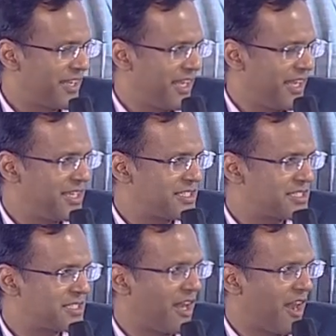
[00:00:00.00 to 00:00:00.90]

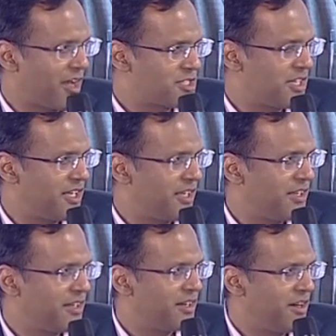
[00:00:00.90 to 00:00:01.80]
is largely
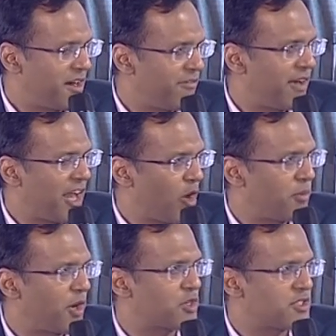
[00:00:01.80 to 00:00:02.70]
driven down
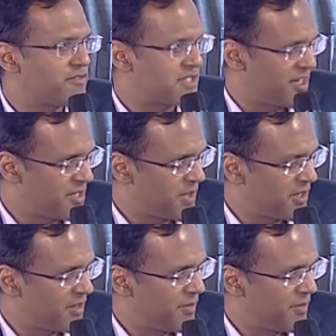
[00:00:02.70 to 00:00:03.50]
because of sentiment?